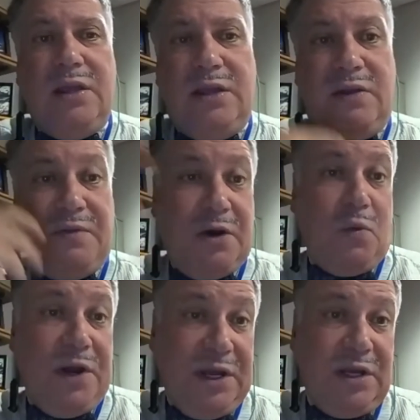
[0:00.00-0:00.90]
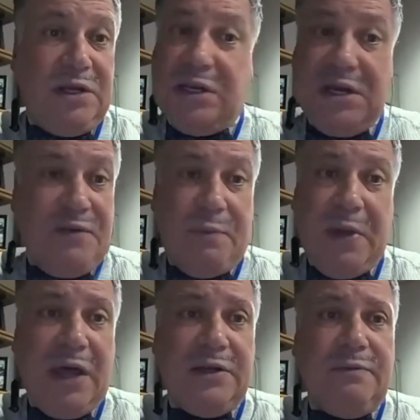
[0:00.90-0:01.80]
The inventor went in, he didn't have a
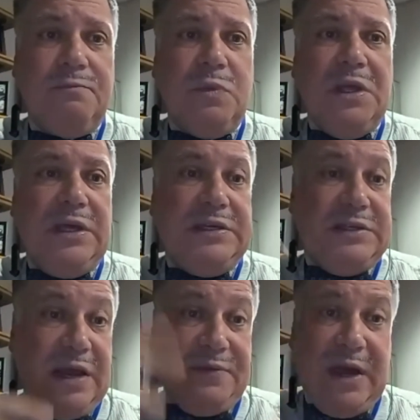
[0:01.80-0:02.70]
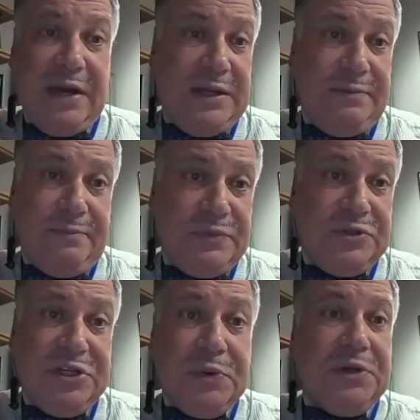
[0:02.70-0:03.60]
patent. He said, I've got a
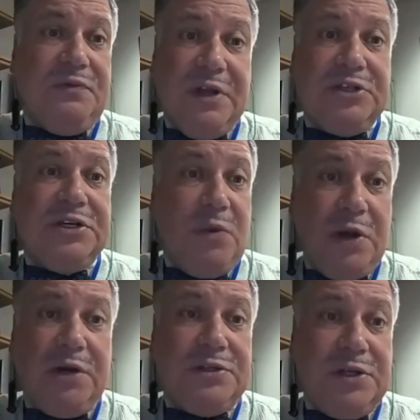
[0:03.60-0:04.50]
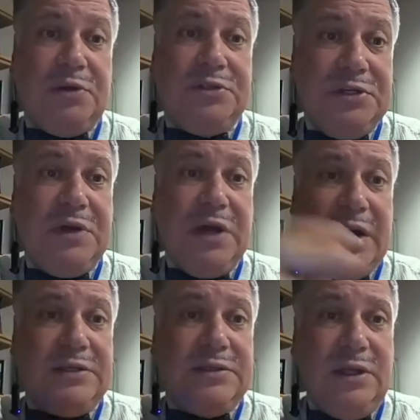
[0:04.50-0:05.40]
secret invention I want to disclose to you
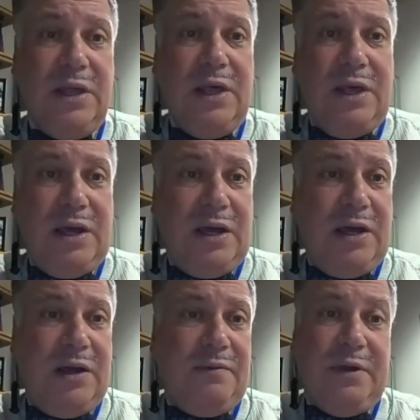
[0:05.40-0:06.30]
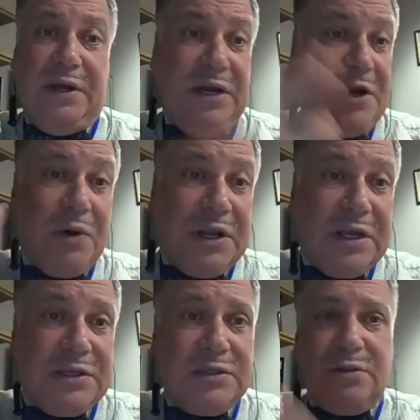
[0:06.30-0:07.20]
guys. Uh, here it
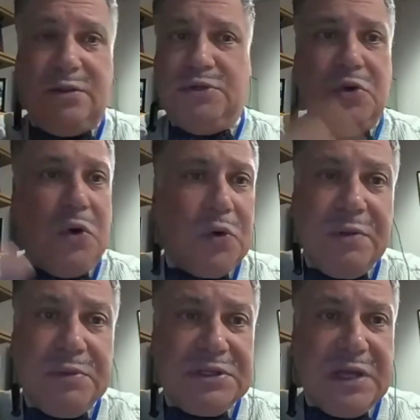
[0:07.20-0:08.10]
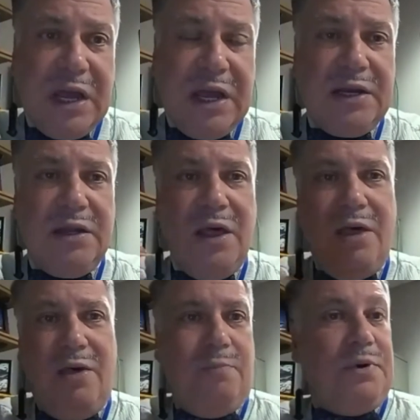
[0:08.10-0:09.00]
is. There was no agreement signed,
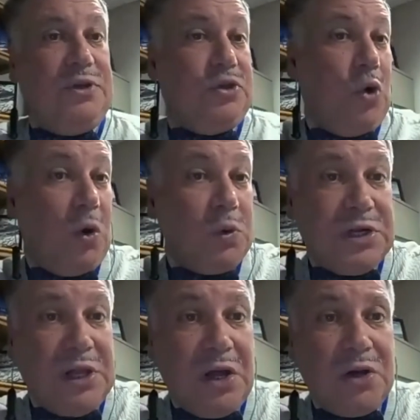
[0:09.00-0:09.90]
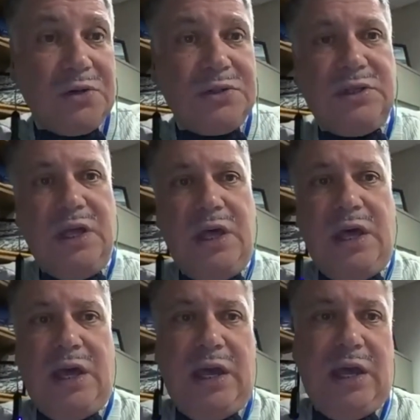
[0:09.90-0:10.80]
but the door was closed
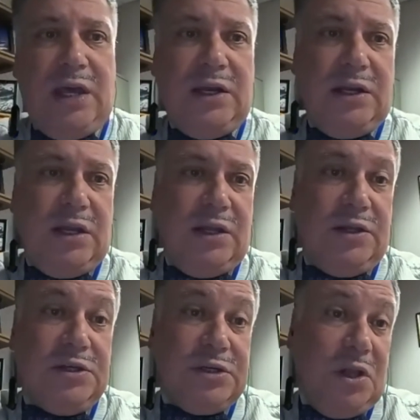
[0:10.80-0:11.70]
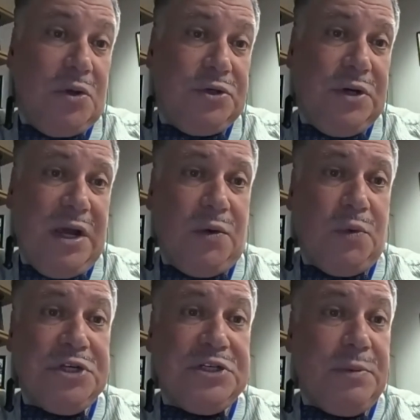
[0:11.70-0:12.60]
and uh, the disclosure had a
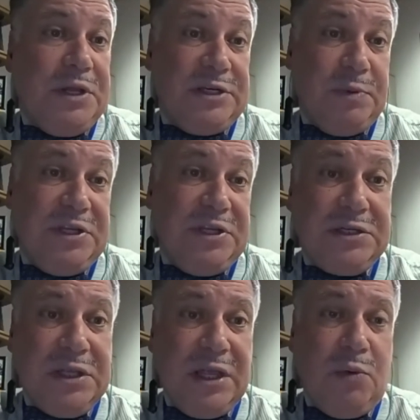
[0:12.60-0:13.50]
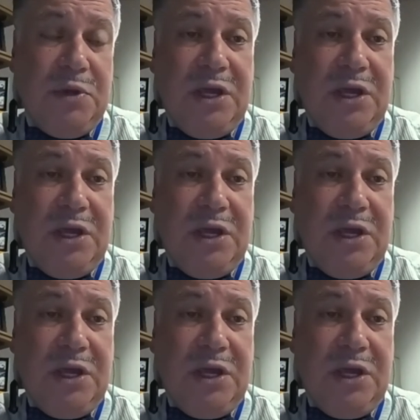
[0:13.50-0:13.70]
reasonable expectation that that would be